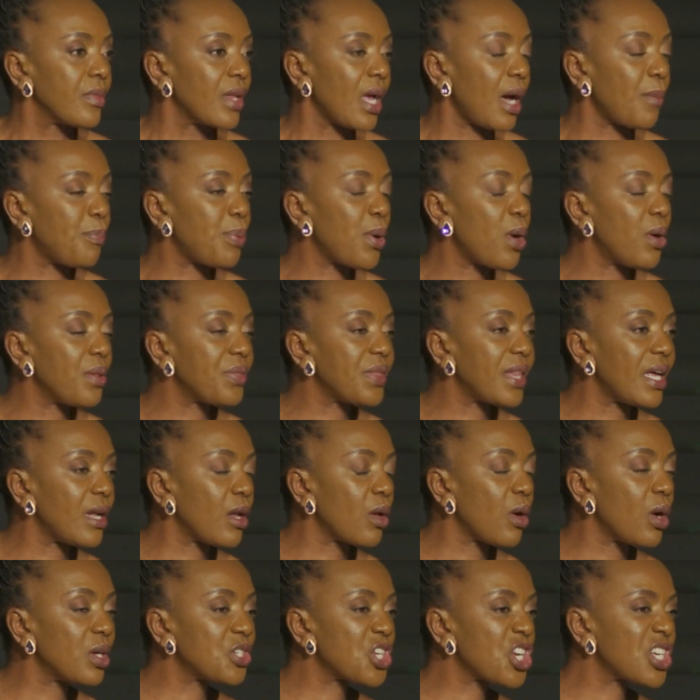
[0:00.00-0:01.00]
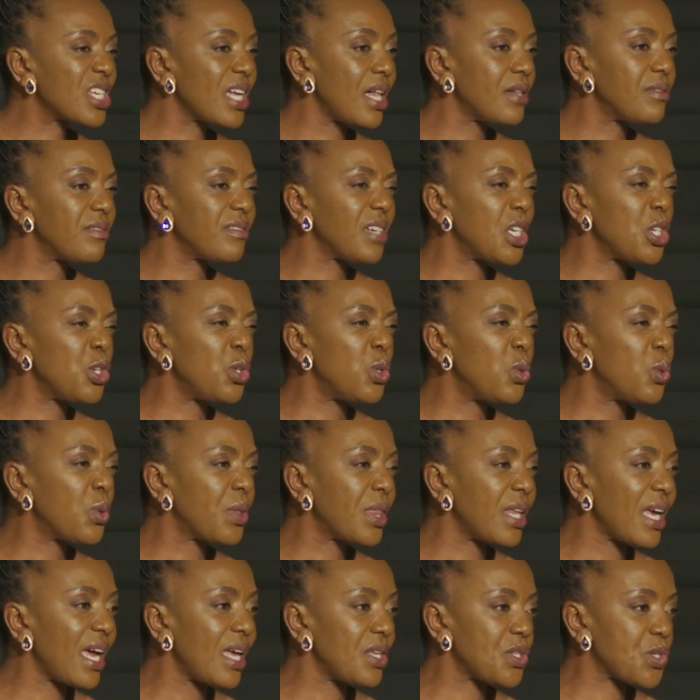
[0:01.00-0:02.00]
upon the Lord shall renew
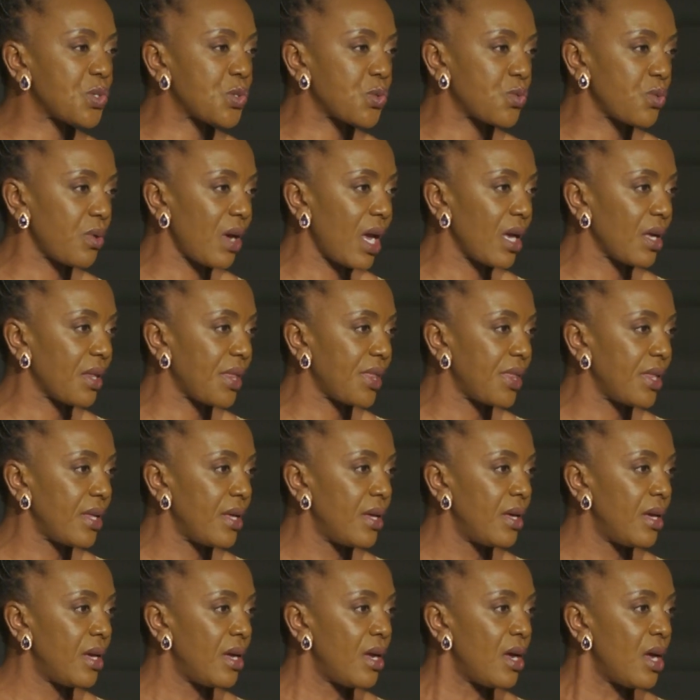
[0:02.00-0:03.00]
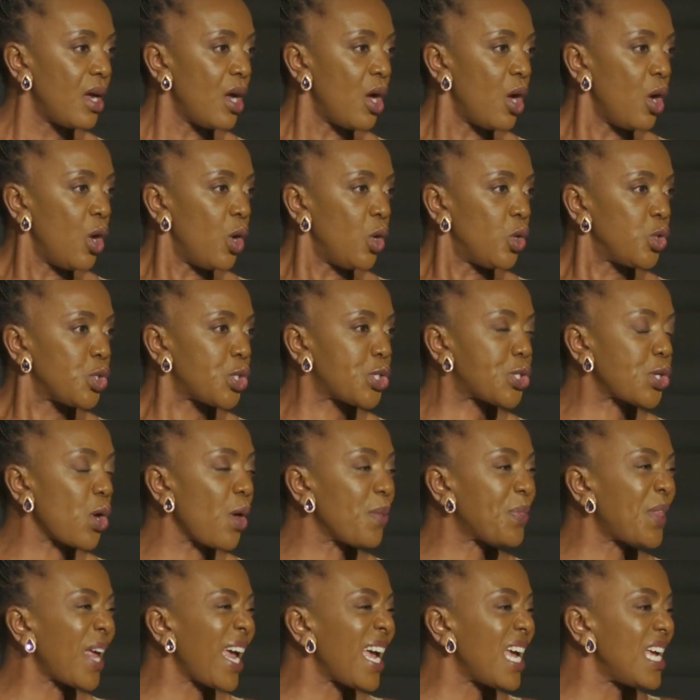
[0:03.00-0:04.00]
their strength. So
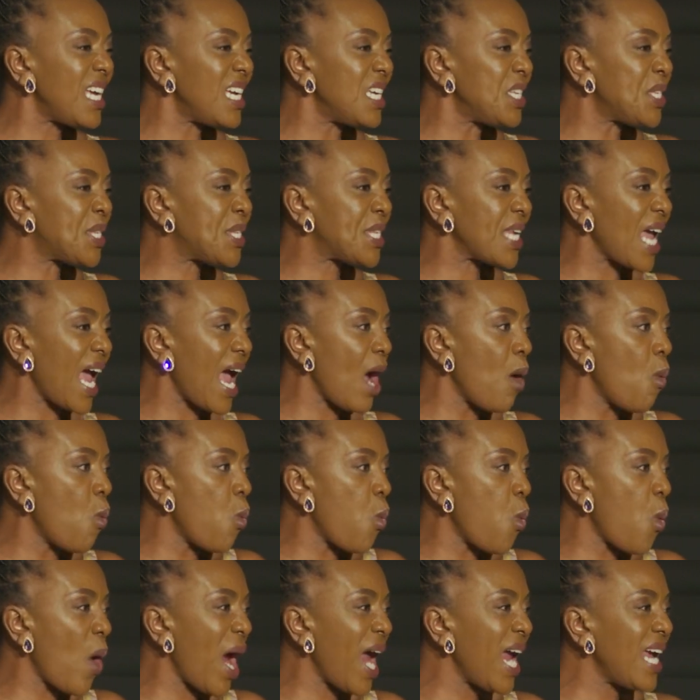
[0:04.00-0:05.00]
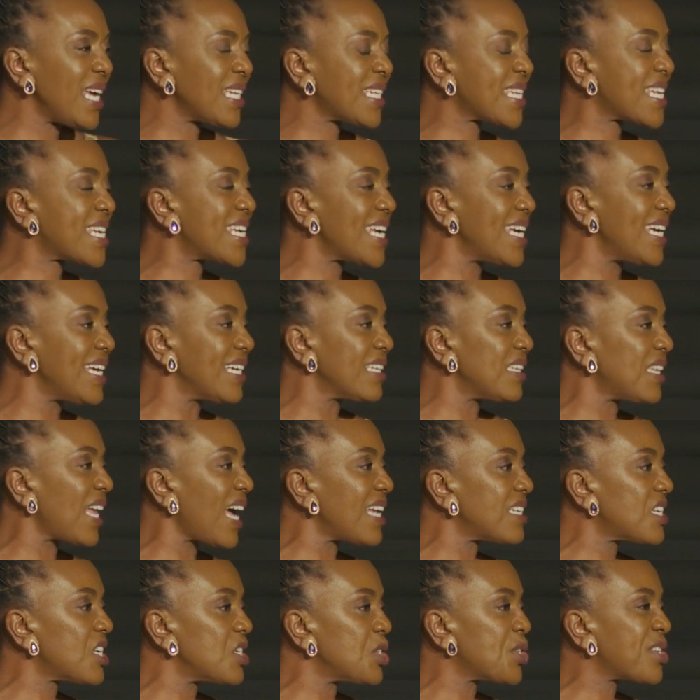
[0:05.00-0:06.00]
there is a waiting
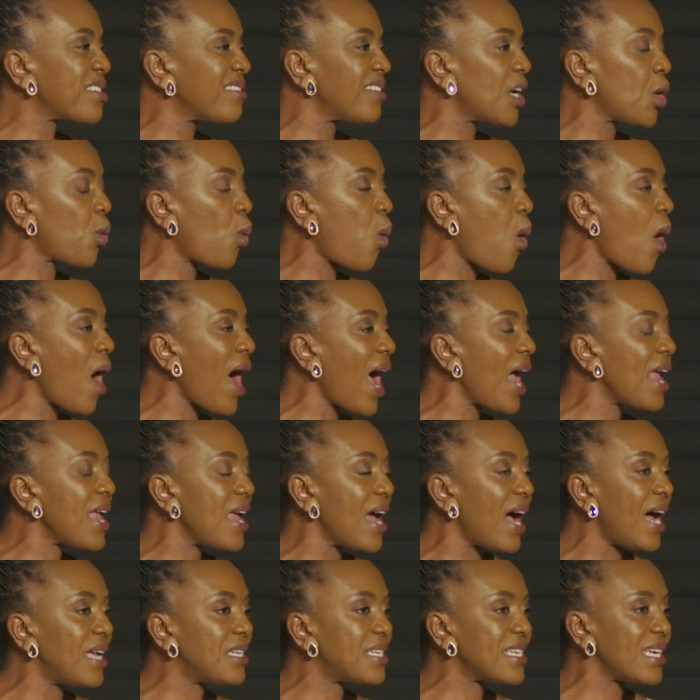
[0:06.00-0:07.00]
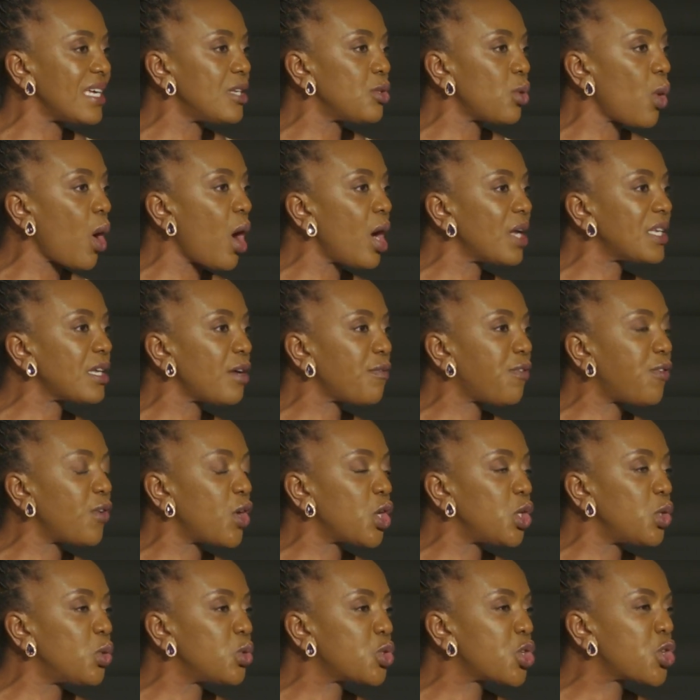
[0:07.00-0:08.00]
that is required in order for
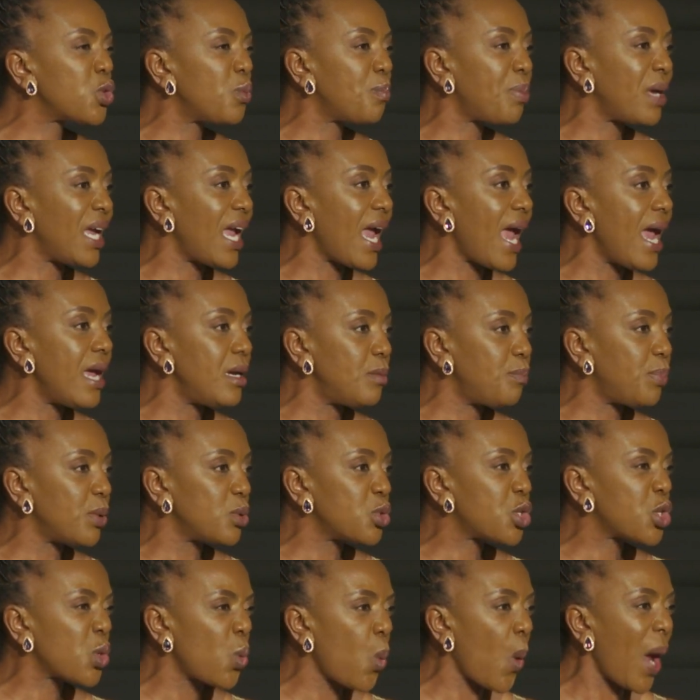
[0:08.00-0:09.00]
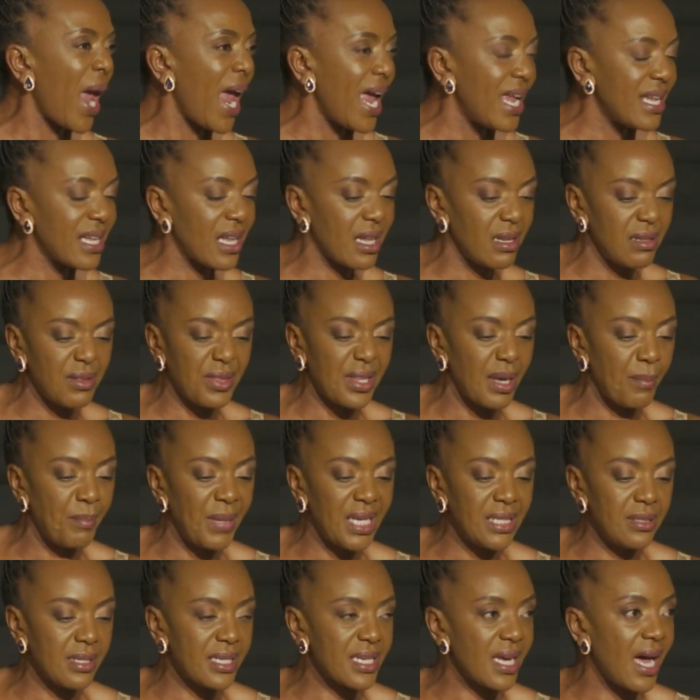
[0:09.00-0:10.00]
you to be able to handle the
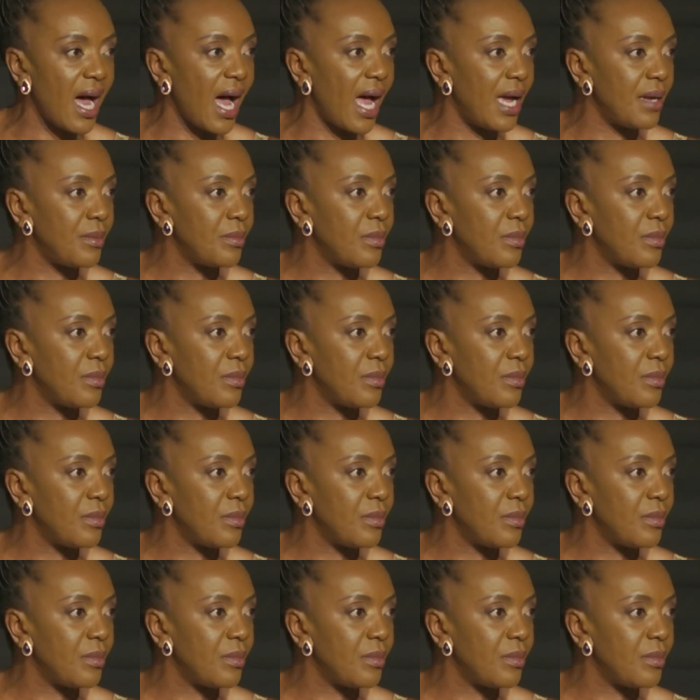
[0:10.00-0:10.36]
meantime.